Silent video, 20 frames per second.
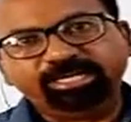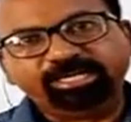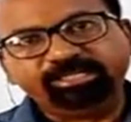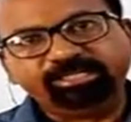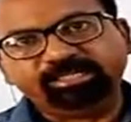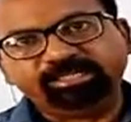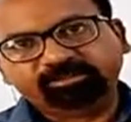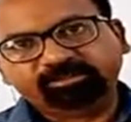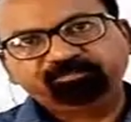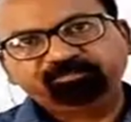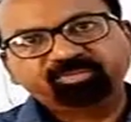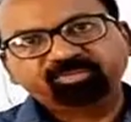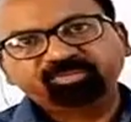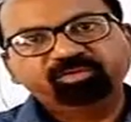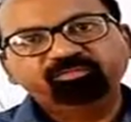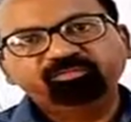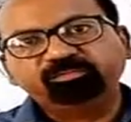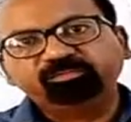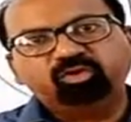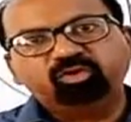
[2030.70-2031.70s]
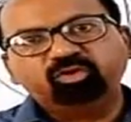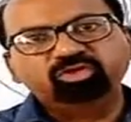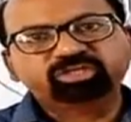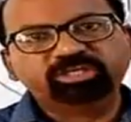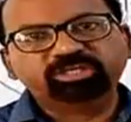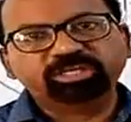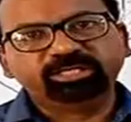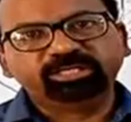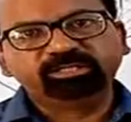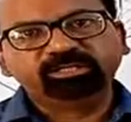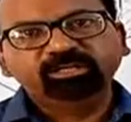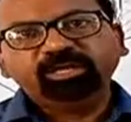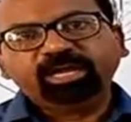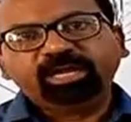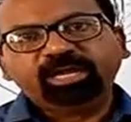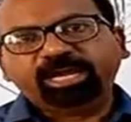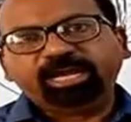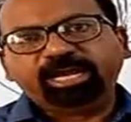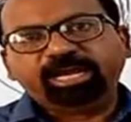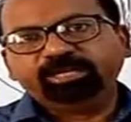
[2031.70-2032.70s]
from the ocean and
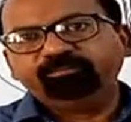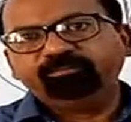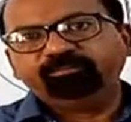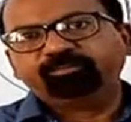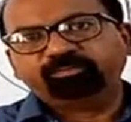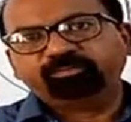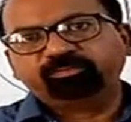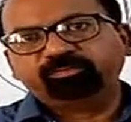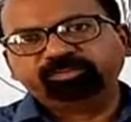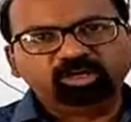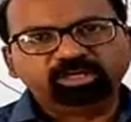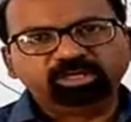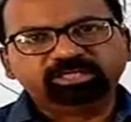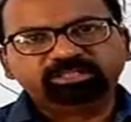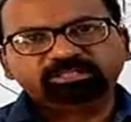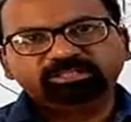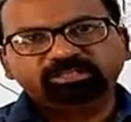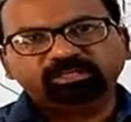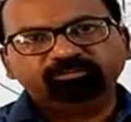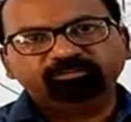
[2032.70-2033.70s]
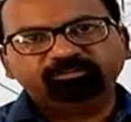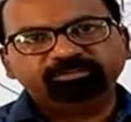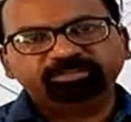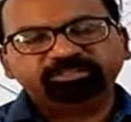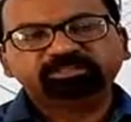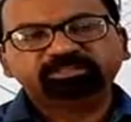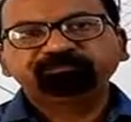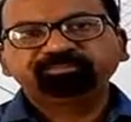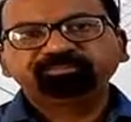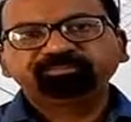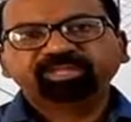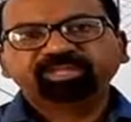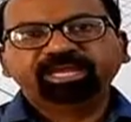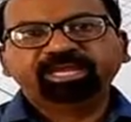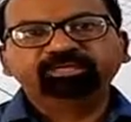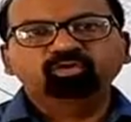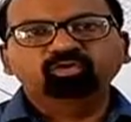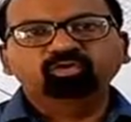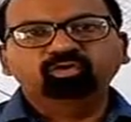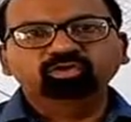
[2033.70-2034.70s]
from the water surface, it goes
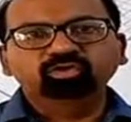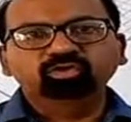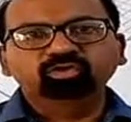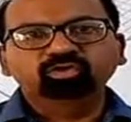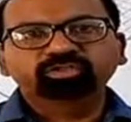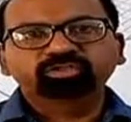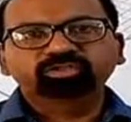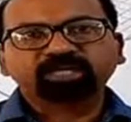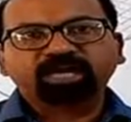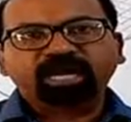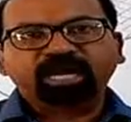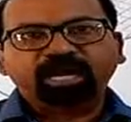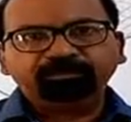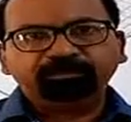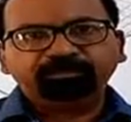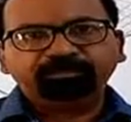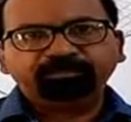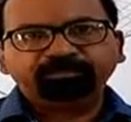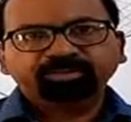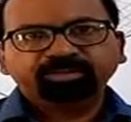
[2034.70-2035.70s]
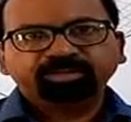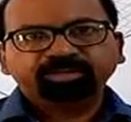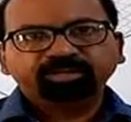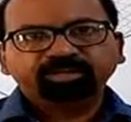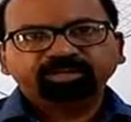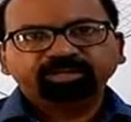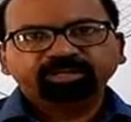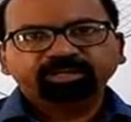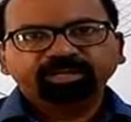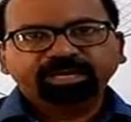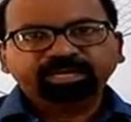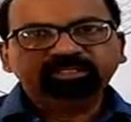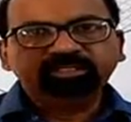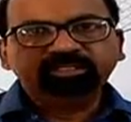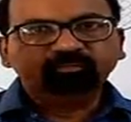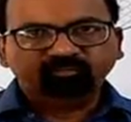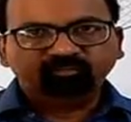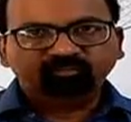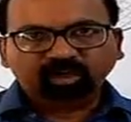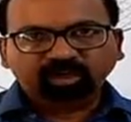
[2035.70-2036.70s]
up in the form of water
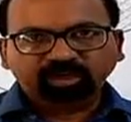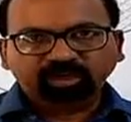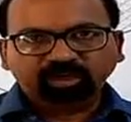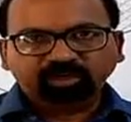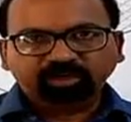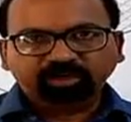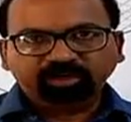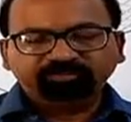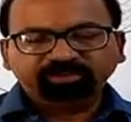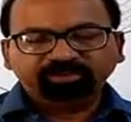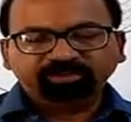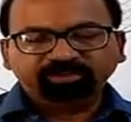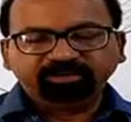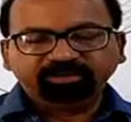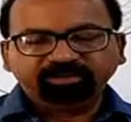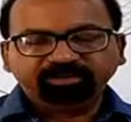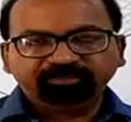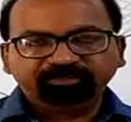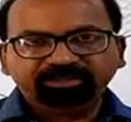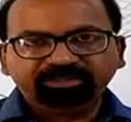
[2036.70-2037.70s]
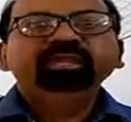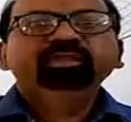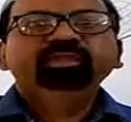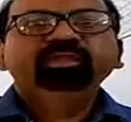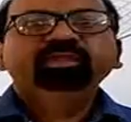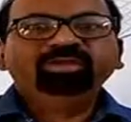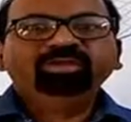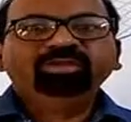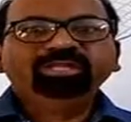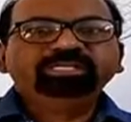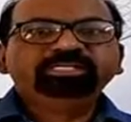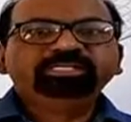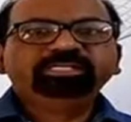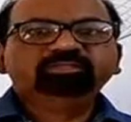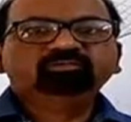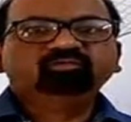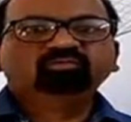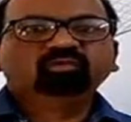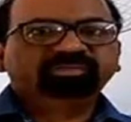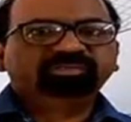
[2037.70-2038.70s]
vapors. When these water vapors
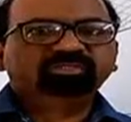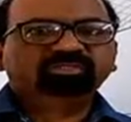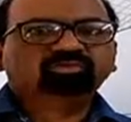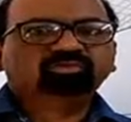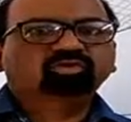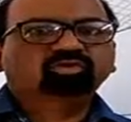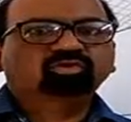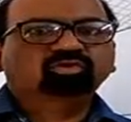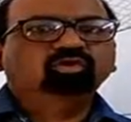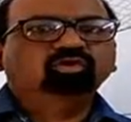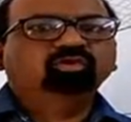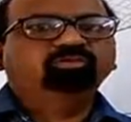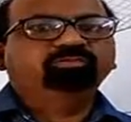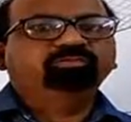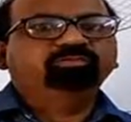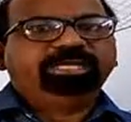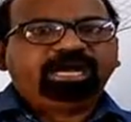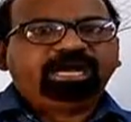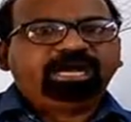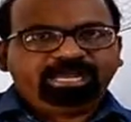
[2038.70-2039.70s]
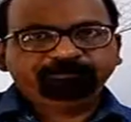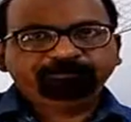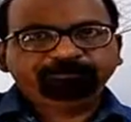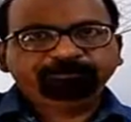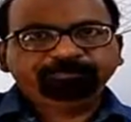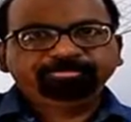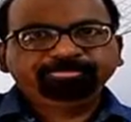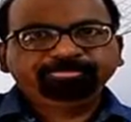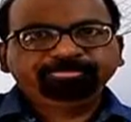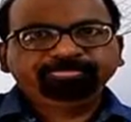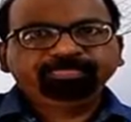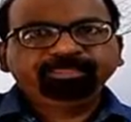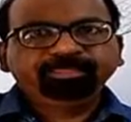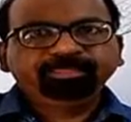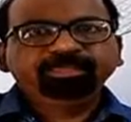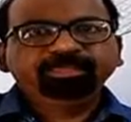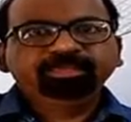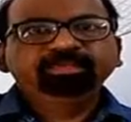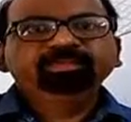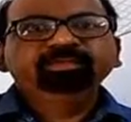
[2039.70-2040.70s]
go very high
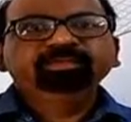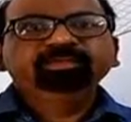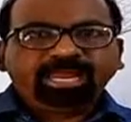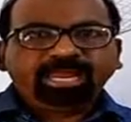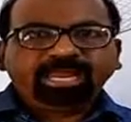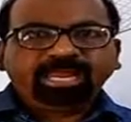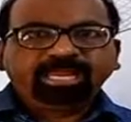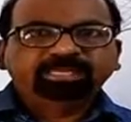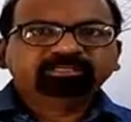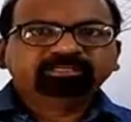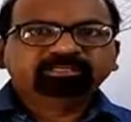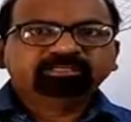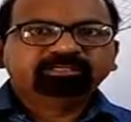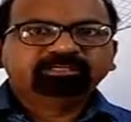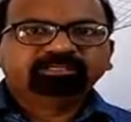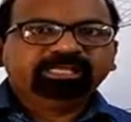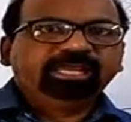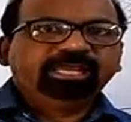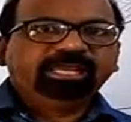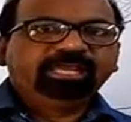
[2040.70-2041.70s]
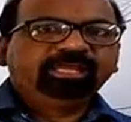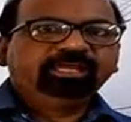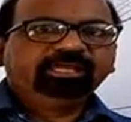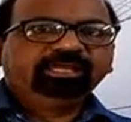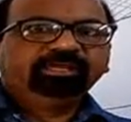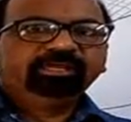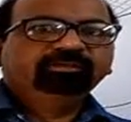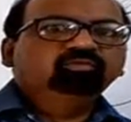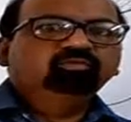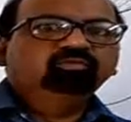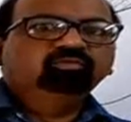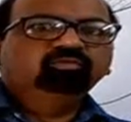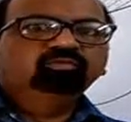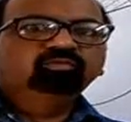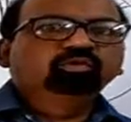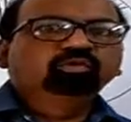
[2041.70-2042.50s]
and they move